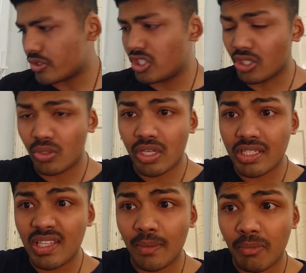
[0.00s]
Oh
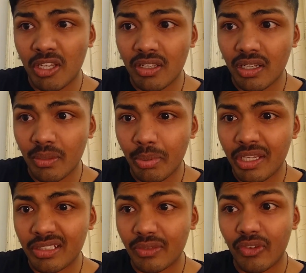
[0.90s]
shit, you can see Fe
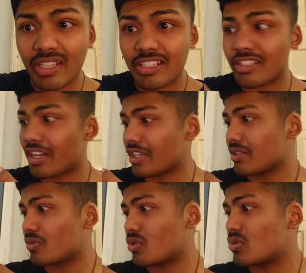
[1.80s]
uh, face
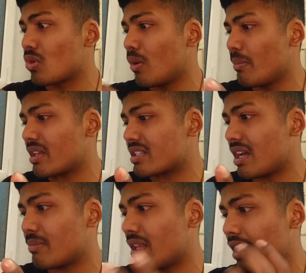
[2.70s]
is like so
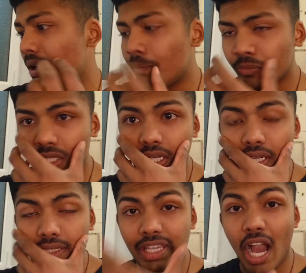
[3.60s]
messed up that
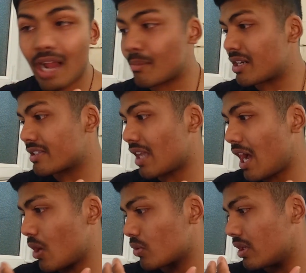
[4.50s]
uh, the armor
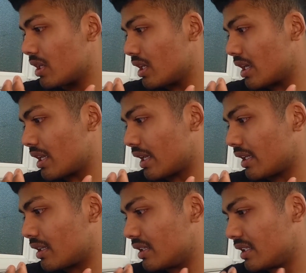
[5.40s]
is out.
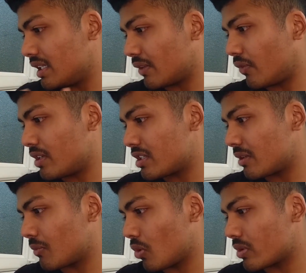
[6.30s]
Like, deal the
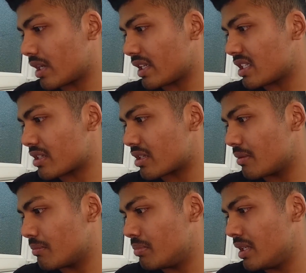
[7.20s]
finishing blow is like,
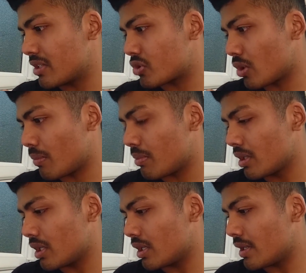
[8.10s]
just please
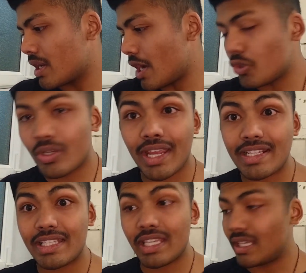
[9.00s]
stop. And
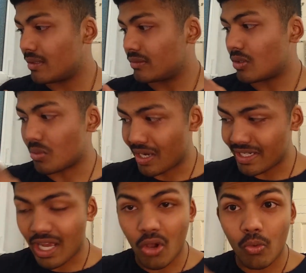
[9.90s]
you can see
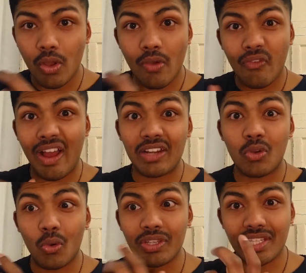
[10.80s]
right now,
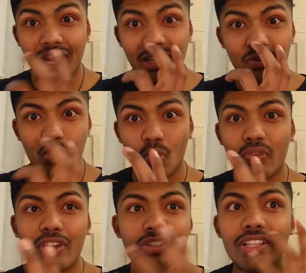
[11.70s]
Falco is
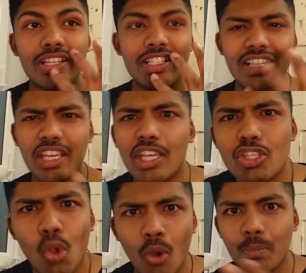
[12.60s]
like so furious and he's
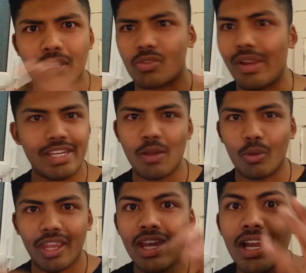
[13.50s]
like, he's hopeless
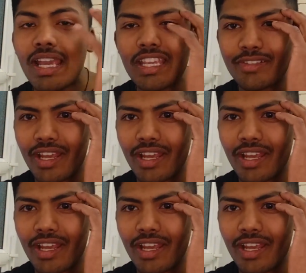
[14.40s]
right now, okay?